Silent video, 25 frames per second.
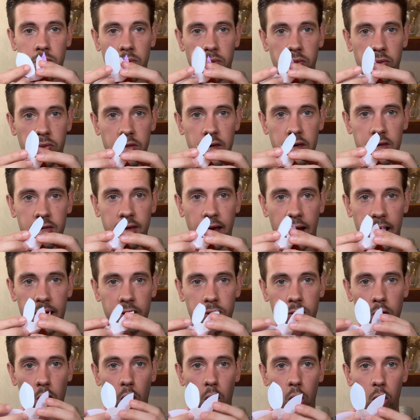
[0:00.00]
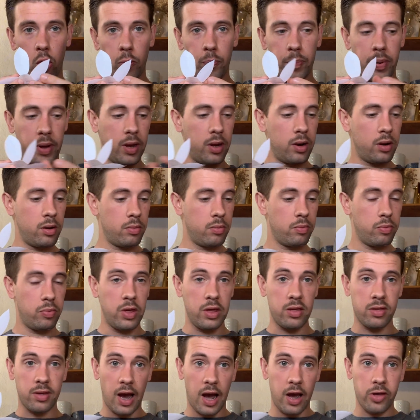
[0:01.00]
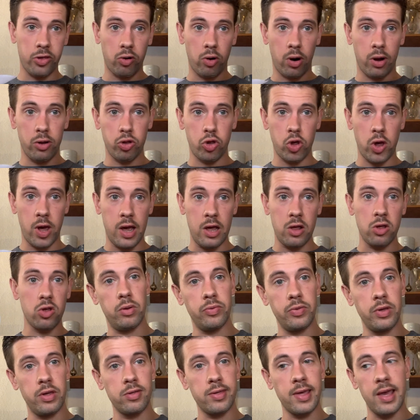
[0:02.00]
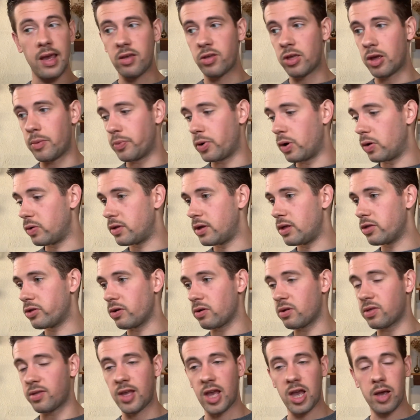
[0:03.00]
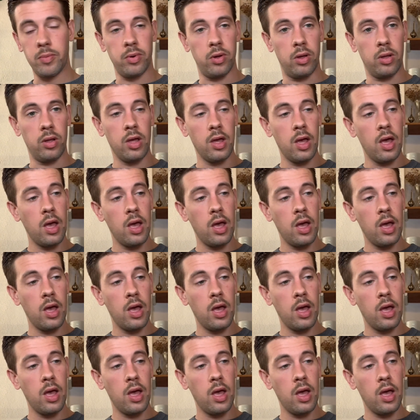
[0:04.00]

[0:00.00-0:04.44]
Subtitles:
These guys open. These guys are unchanged. These casein proteins are stable.